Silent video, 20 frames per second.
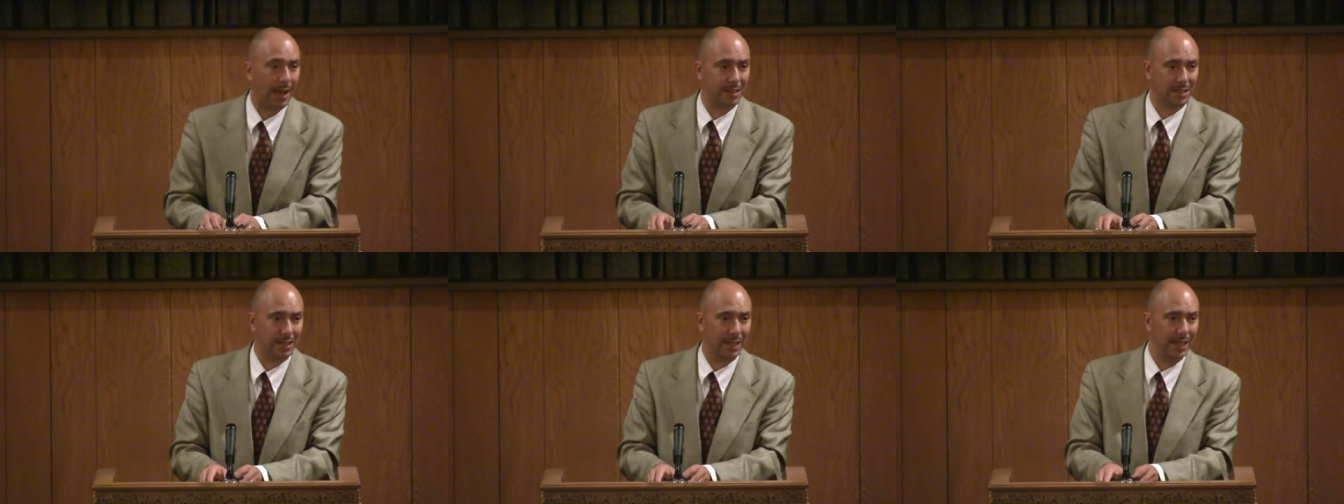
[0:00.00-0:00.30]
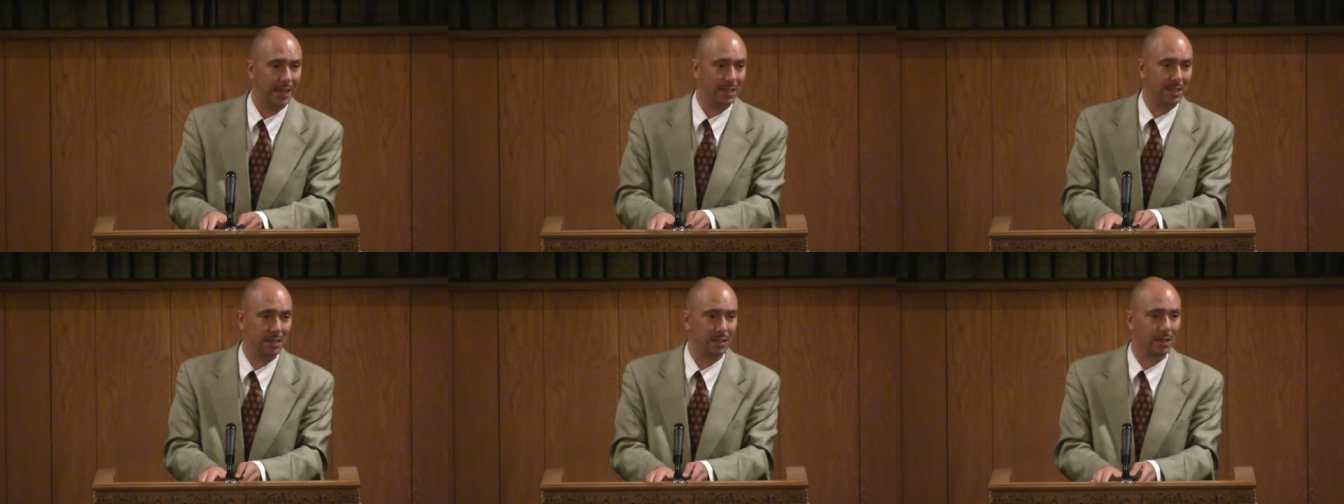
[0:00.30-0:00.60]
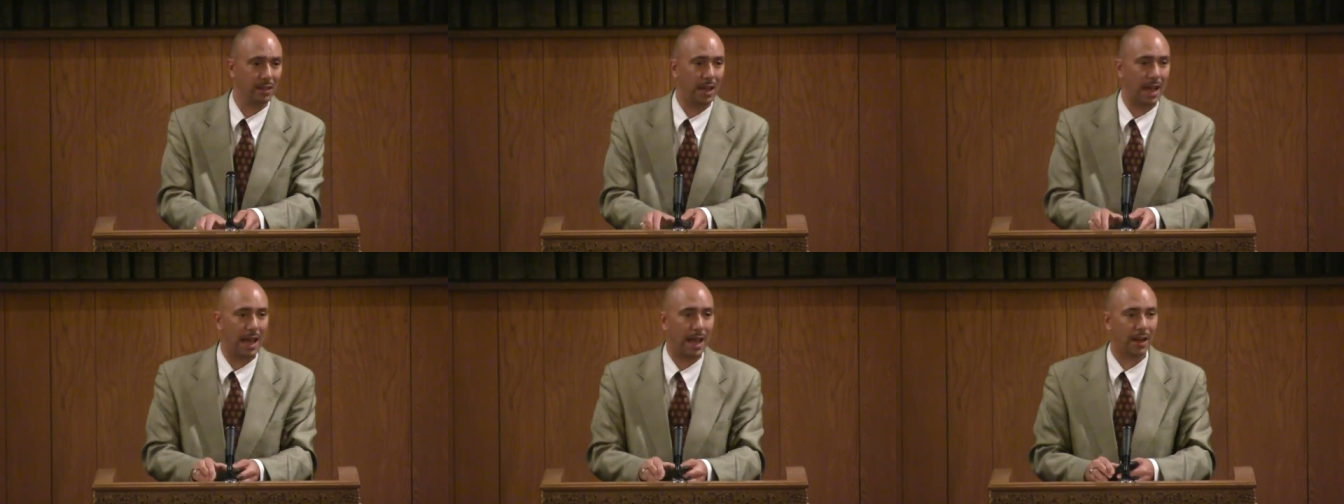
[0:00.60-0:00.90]
as He is in the
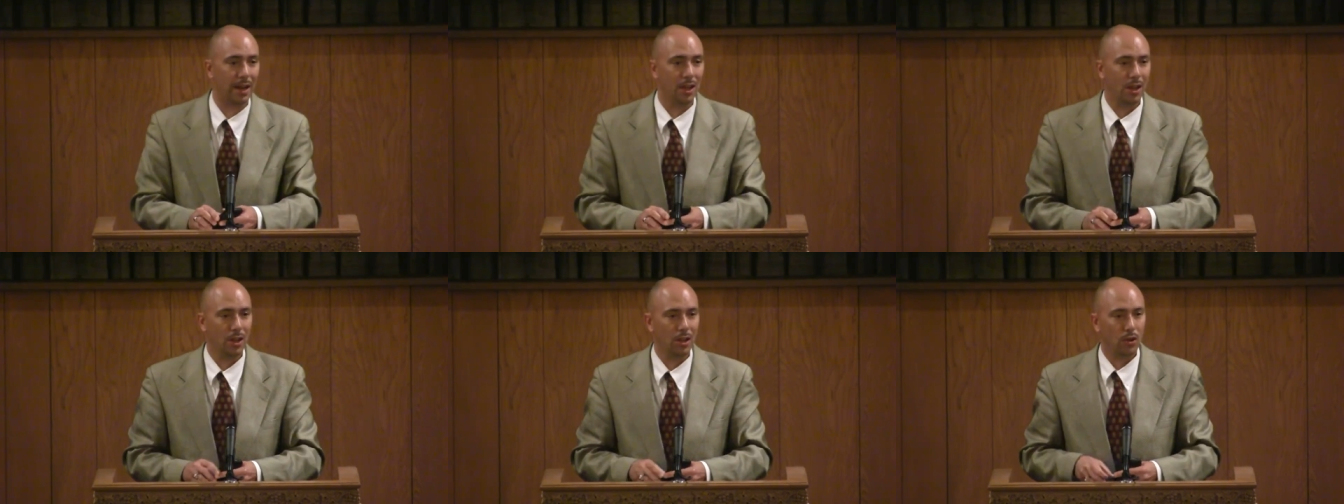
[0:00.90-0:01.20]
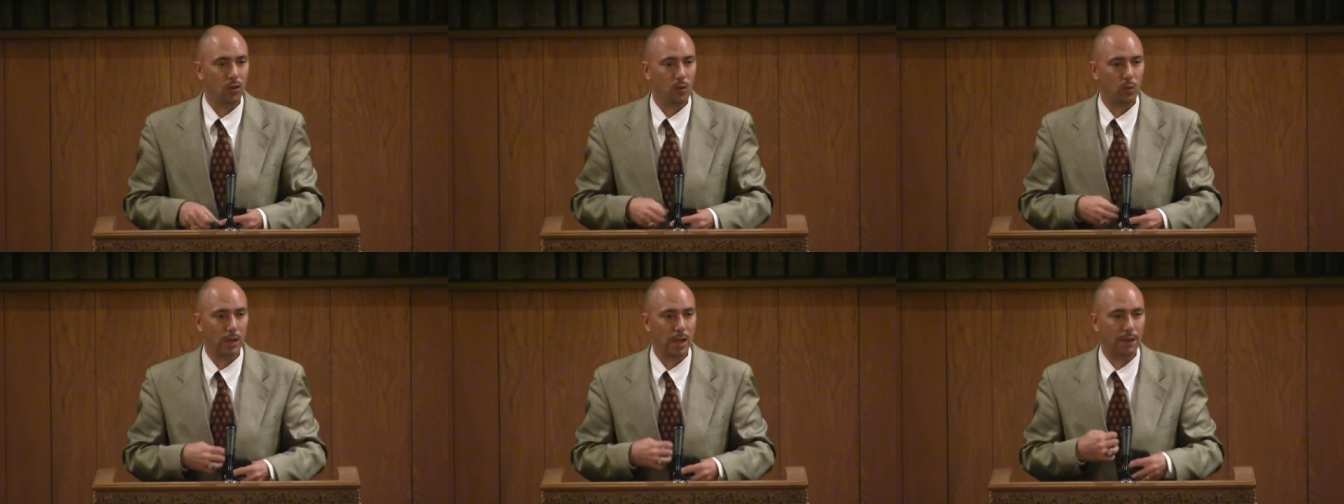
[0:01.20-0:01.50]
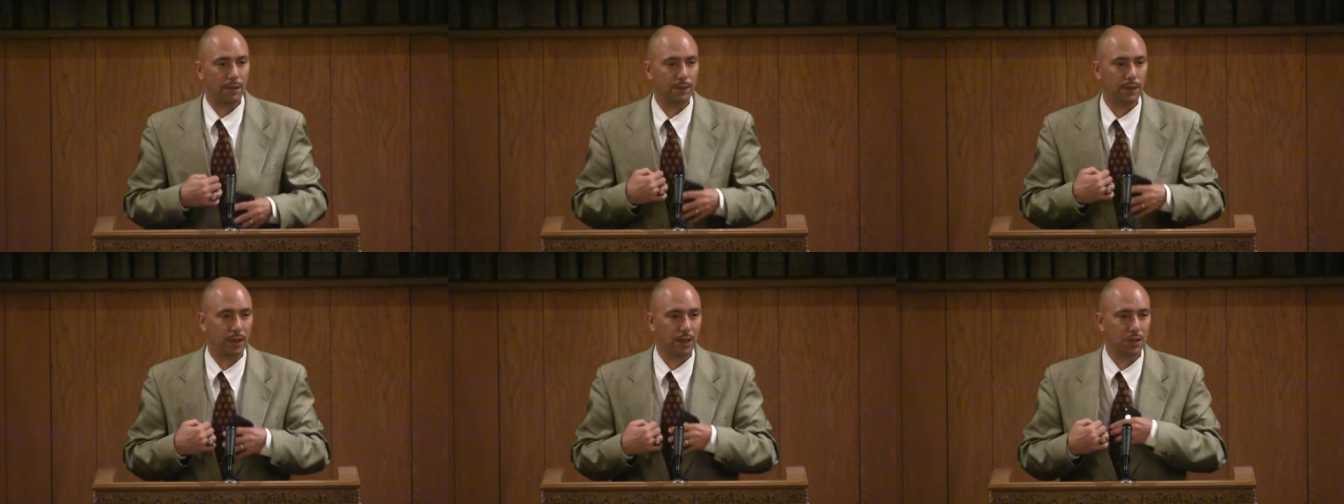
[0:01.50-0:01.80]
light, we
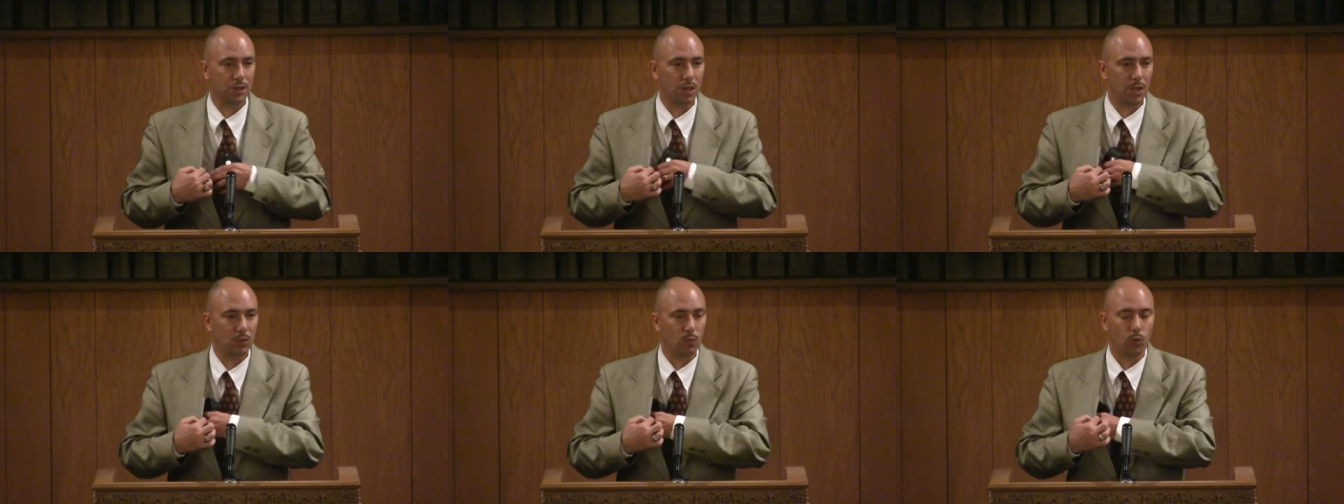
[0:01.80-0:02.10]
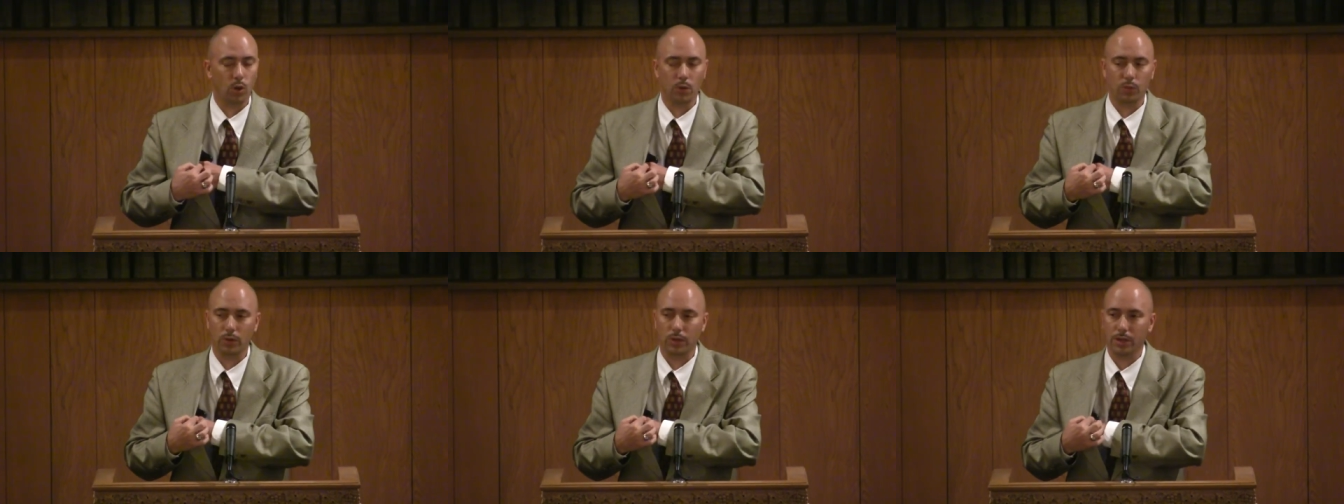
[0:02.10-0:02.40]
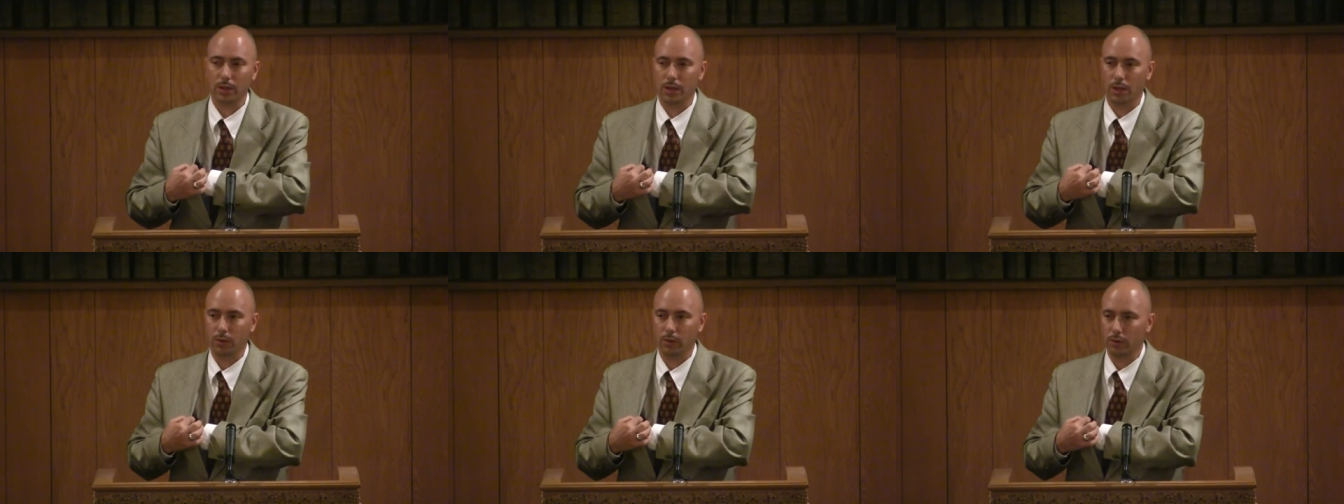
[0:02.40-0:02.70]
have fellowship one with another.